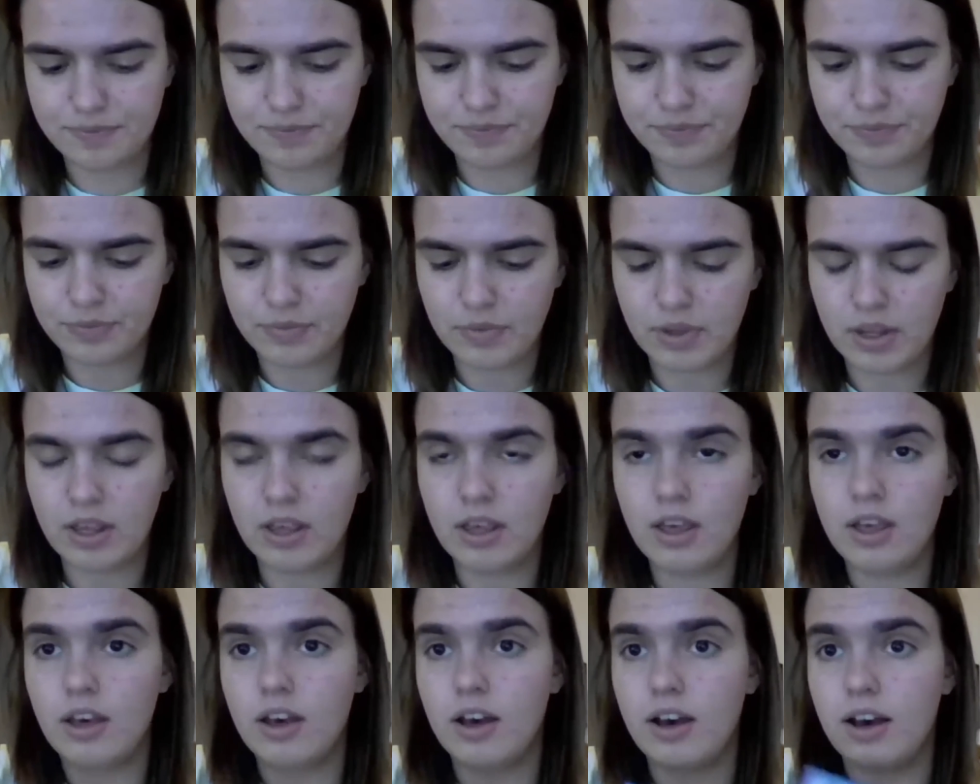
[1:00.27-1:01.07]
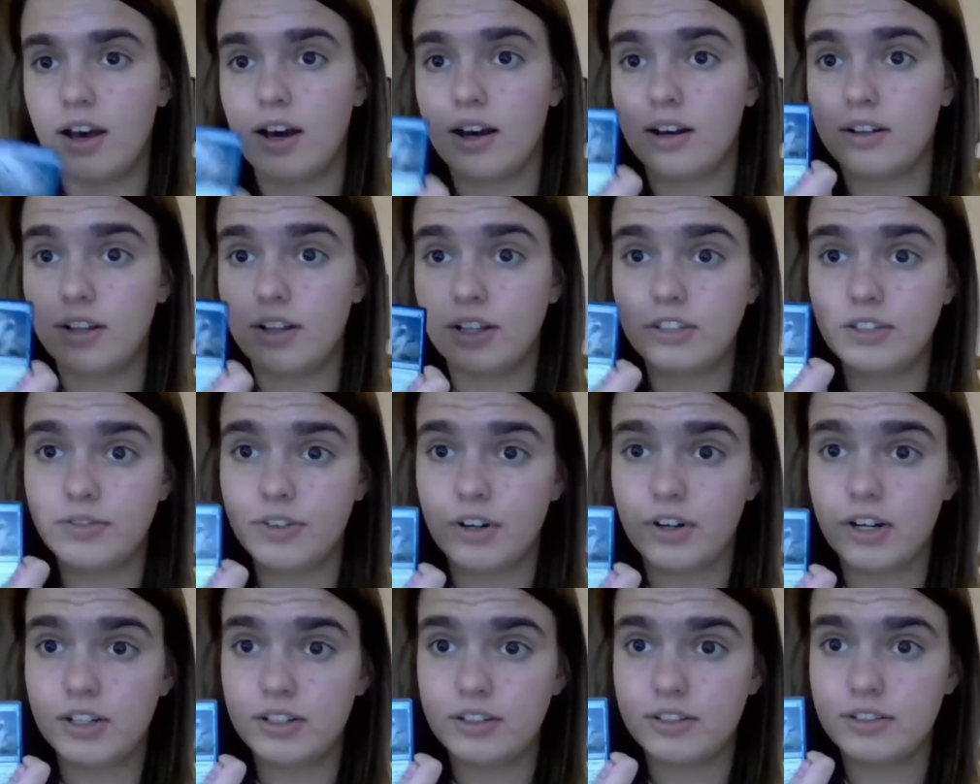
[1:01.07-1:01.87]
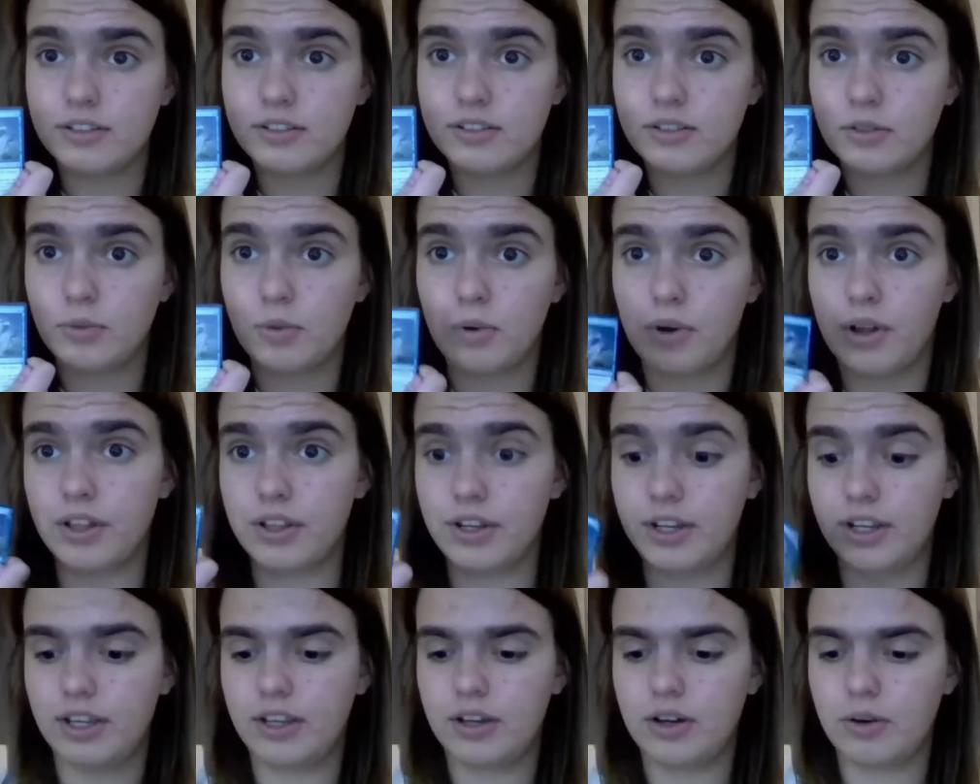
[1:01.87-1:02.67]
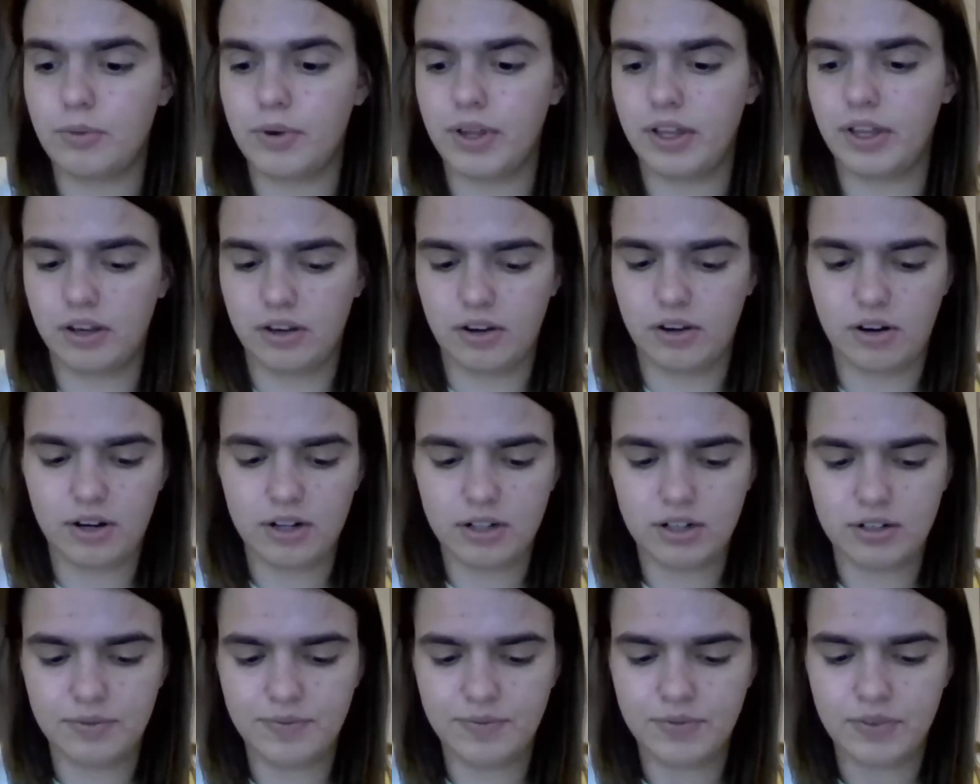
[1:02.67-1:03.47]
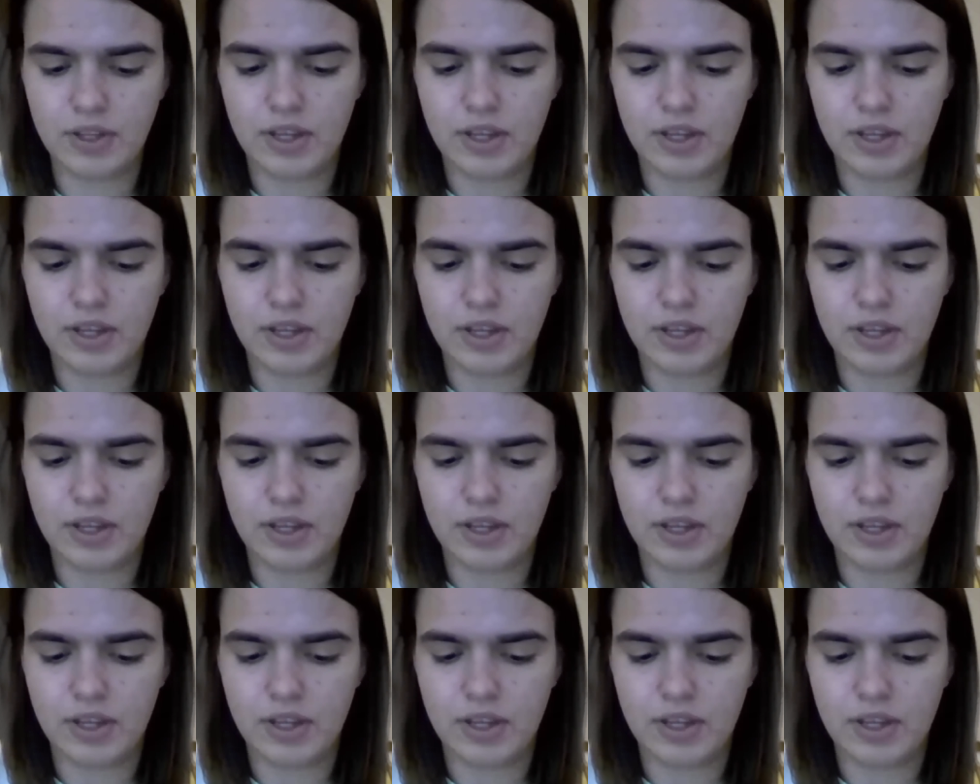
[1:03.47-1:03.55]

it. Clutch of Currents, quality Awaken card.